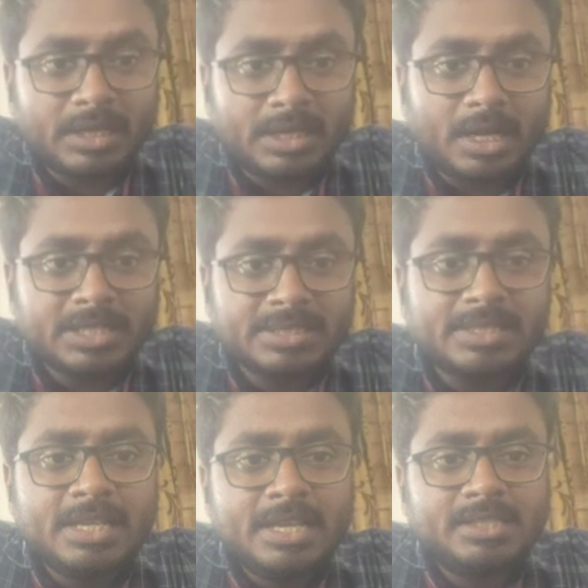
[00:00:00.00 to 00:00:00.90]
tasks
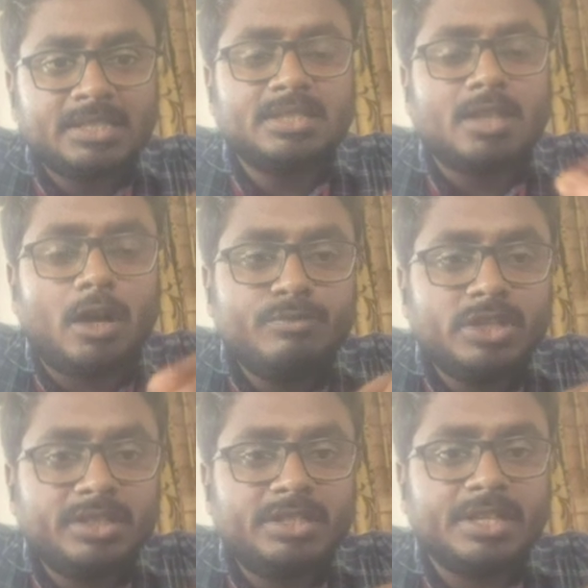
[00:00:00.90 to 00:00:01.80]
such as object
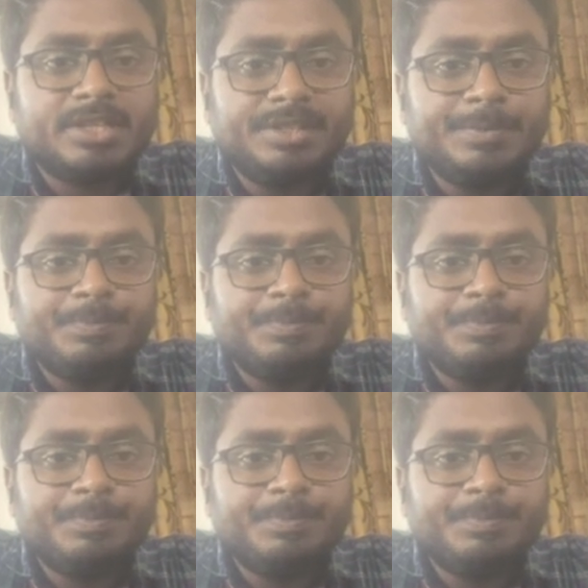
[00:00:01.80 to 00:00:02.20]
detection,